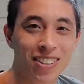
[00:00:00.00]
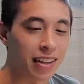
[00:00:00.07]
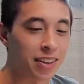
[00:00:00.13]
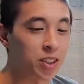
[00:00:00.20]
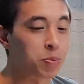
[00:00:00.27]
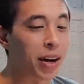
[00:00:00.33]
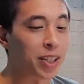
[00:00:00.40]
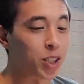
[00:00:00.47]

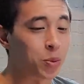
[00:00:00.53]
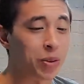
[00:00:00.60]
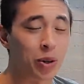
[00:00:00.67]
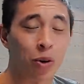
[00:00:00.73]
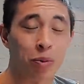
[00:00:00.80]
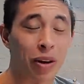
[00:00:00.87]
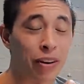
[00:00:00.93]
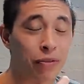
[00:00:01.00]
This might just be
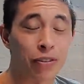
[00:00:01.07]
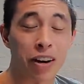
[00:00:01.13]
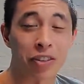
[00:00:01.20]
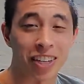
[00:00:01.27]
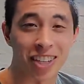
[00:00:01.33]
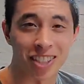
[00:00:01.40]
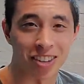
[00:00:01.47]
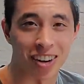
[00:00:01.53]
one of my
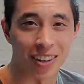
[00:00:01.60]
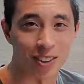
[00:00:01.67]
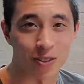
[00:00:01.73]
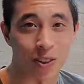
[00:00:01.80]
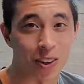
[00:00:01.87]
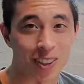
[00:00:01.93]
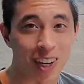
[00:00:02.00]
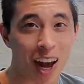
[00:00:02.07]
favorite Easter eggs of
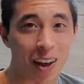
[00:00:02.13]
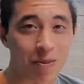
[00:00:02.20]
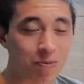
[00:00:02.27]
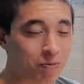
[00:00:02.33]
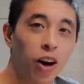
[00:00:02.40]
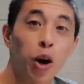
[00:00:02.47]
all time.